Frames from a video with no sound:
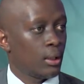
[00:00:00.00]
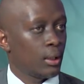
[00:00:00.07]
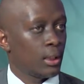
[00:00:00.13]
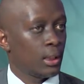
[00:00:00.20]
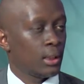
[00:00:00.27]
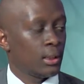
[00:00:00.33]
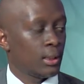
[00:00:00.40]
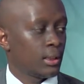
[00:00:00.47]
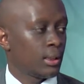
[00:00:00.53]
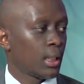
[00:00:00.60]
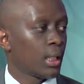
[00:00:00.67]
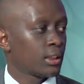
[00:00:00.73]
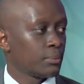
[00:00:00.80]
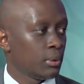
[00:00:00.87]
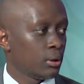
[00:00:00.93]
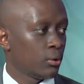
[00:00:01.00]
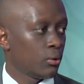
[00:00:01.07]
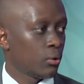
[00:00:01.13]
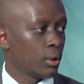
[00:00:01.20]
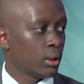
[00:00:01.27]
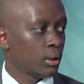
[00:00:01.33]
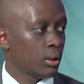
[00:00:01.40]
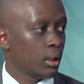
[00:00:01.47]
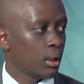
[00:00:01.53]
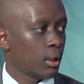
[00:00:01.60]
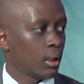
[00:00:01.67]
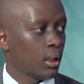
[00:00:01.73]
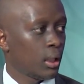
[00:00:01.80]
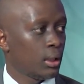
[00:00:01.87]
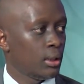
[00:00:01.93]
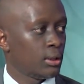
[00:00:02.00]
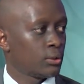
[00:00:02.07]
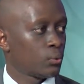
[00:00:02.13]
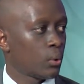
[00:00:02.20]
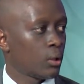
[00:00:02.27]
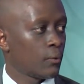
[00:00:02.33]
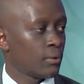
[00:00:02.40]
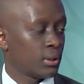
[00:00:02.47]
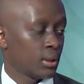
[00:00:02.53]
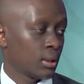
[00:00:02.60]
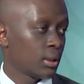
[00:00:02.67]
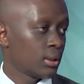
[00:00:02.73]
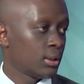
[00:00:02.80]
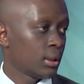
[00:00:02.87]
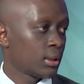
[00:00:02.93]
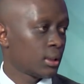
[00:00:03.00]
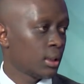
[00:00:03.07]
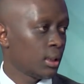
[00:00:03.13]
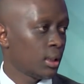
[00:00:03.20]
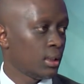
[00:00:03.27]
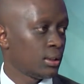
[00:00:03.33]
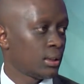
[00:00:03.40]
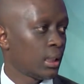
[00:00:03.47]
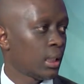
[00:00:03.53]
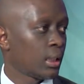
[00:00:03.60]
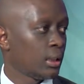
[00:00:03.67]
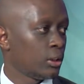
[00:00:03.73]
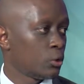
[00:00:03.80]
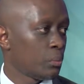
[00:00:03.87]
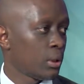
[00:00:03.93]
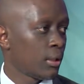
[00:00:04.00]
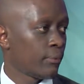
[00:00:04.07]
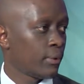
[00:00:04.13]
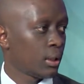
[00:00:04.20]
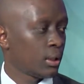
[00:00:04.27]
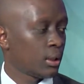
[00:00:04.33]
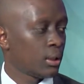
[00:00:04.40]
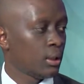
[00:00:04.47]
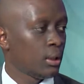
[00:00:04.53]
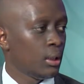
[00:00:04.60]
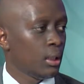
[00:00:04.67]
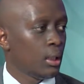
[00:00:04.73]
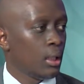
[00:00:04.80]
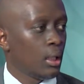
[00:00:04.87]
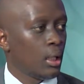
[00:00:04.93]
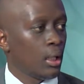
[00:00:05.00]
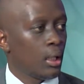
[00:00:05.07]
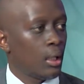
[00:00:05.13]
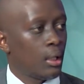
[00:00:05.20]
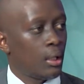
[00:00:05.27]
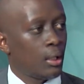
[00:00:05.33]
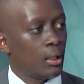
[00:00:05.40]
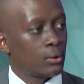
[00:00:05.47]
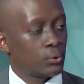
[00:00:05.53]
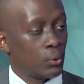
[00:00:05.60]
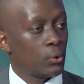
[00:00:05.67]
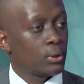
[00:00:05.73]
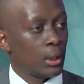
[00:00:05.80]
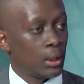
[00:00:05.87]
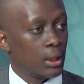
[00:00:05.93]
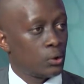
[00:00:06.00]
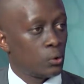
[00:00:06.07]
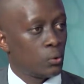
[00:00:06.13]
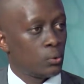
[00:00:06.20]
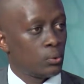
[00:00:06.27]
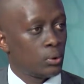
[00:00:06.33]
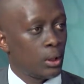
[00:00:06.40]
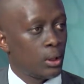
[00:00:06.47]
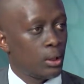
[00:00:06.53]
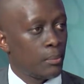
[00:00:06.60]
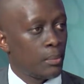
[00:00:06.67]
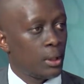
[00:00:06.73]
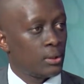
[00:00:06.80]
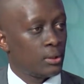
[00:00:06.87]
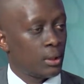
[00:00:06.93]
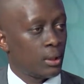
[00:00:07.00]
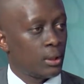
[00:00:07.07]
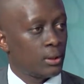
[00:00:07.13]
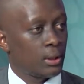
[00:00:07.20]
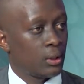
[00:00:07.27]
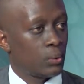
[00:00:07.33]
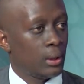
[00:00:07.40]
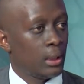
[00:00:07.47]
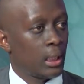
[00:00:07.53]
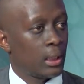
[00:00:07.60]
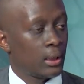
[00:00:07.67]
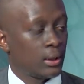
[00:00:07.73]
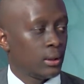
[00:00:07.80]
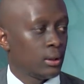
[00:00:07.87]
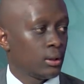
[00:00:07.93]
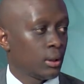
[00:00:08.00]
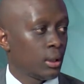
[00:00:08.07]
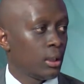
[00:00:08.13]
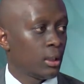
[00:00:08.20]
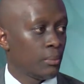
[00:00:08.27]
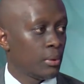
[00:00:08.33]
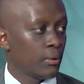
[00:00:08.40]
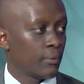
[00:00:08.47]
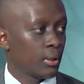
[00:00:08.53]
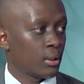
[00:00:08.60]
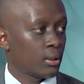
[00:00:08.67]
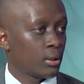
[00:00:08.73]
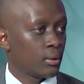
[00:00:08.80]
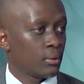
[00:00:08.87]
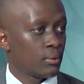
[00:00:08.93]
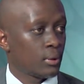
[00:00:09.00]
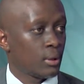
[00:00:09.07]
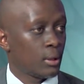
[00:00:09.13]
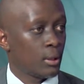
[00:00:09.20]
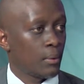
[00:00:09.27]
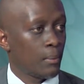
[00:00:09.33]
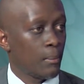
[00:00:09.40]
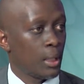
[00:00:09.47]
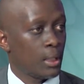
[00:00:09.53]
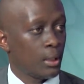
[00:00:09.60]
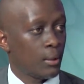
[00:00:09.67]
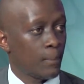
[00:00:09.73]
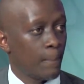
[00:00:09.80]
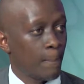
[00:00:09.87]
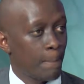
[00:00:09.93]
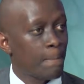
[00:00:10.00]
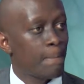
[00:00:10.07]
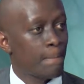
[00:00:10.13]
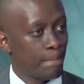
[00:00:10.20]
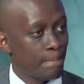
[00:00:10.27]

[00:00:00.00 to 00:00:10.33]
it, it, has been growing and it's one of the sectors that is likely to be affected. Mm -hmm. so those are the two main sectors that will likely be affected. Well, before mm I let you go, mm